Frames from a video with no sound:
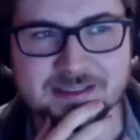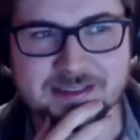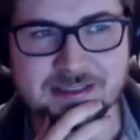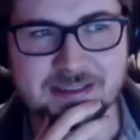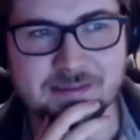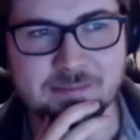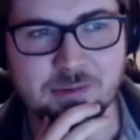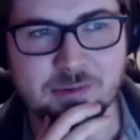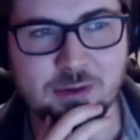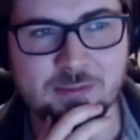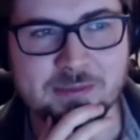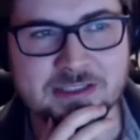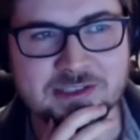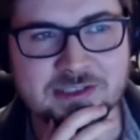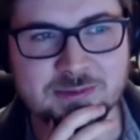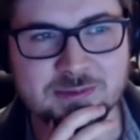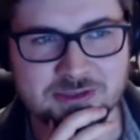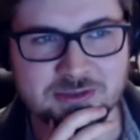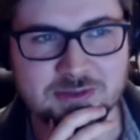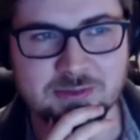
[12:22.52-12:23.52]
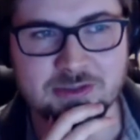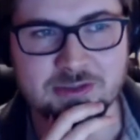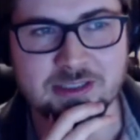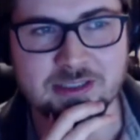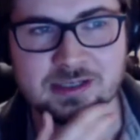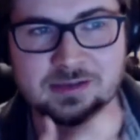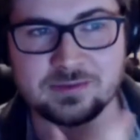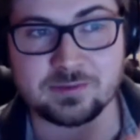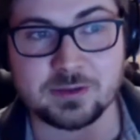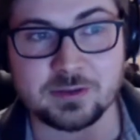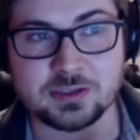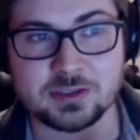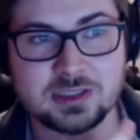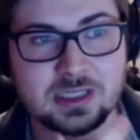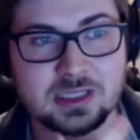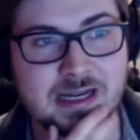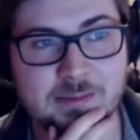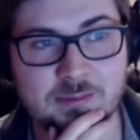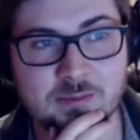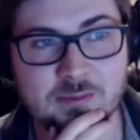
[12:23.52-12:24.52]
moments was the first
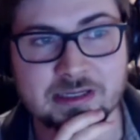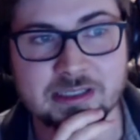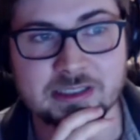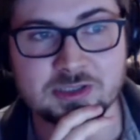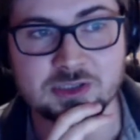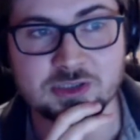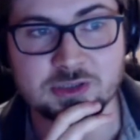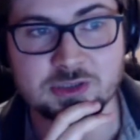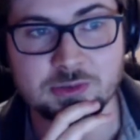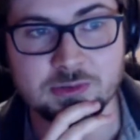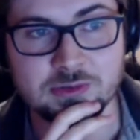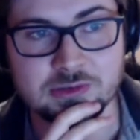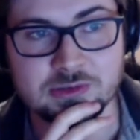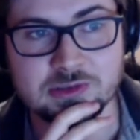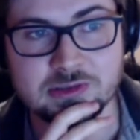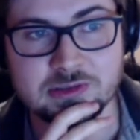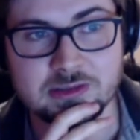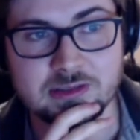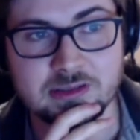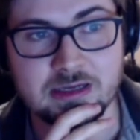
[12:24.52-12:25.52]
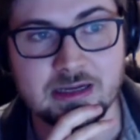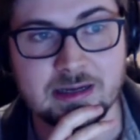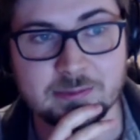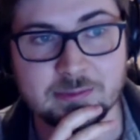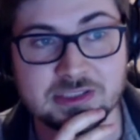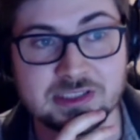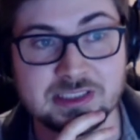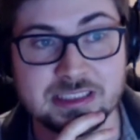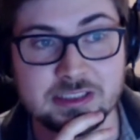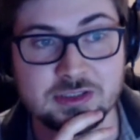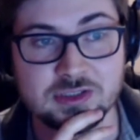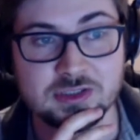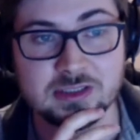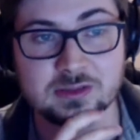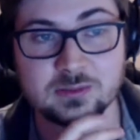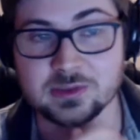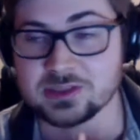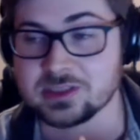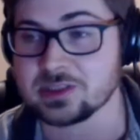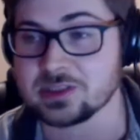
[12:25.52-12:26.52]
time when a student I was teaching
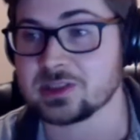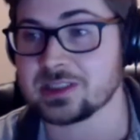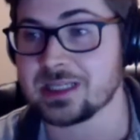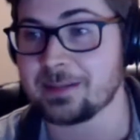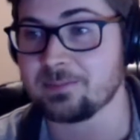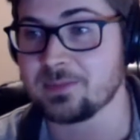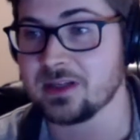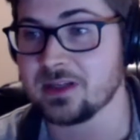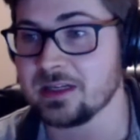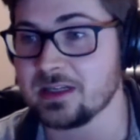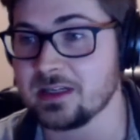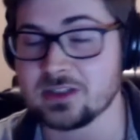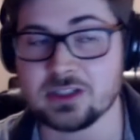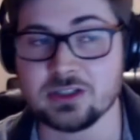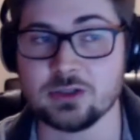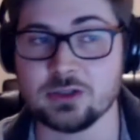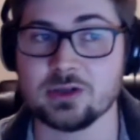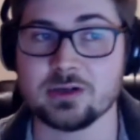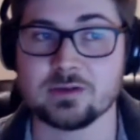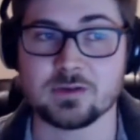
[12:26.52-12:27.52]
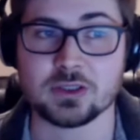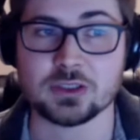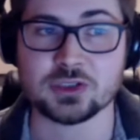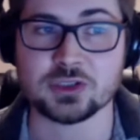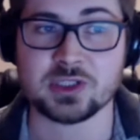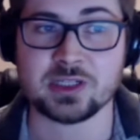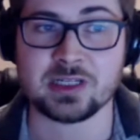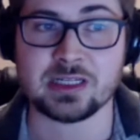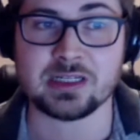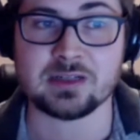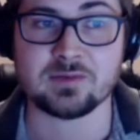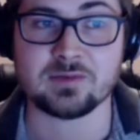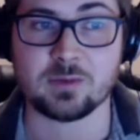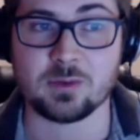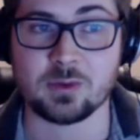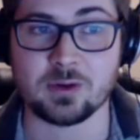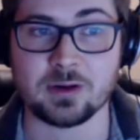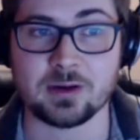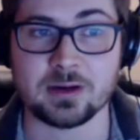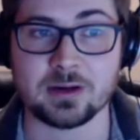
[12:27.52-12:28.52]
was accepted into university
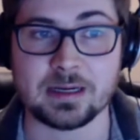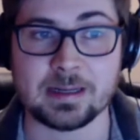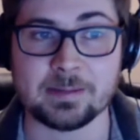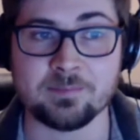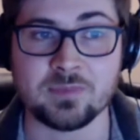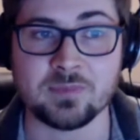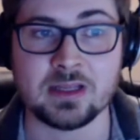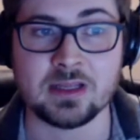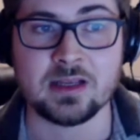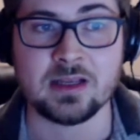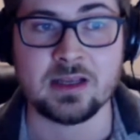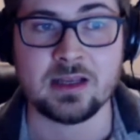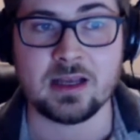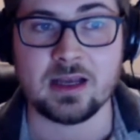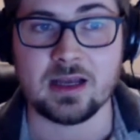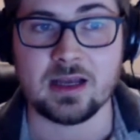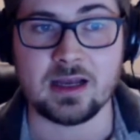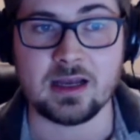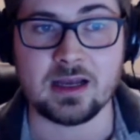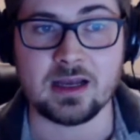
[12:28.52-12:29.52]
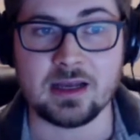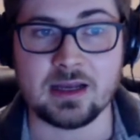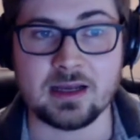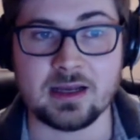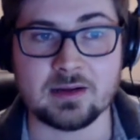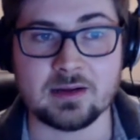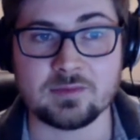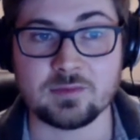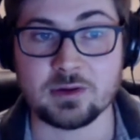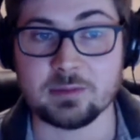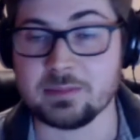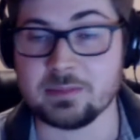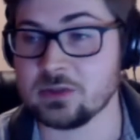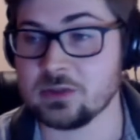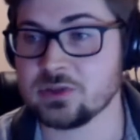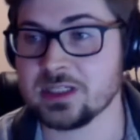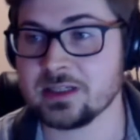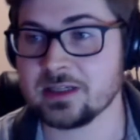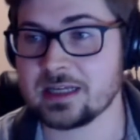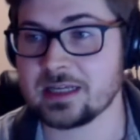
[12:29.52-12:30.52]
for
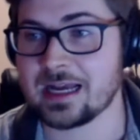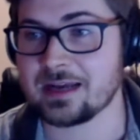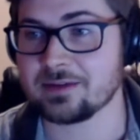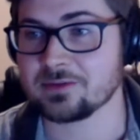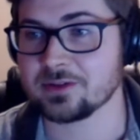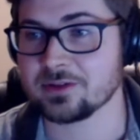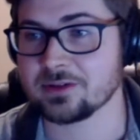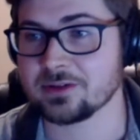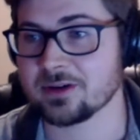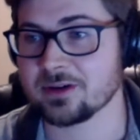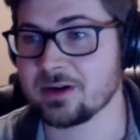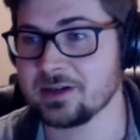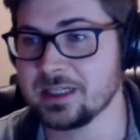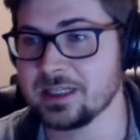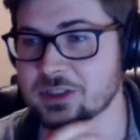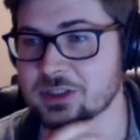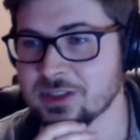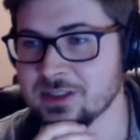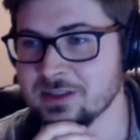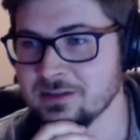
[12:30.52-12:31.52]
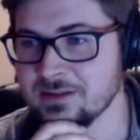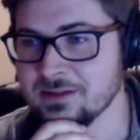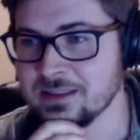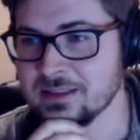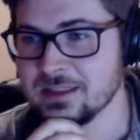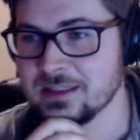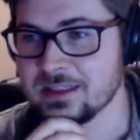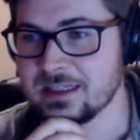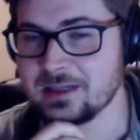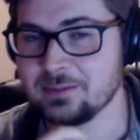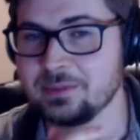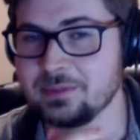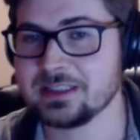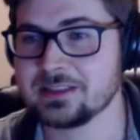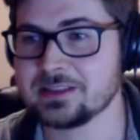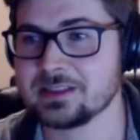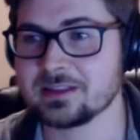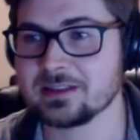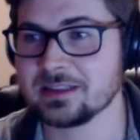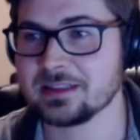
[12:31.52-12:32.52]
music after their audition. And
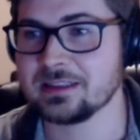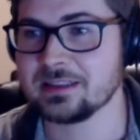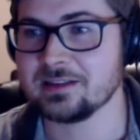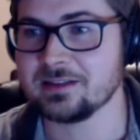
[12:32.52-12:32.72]
basically,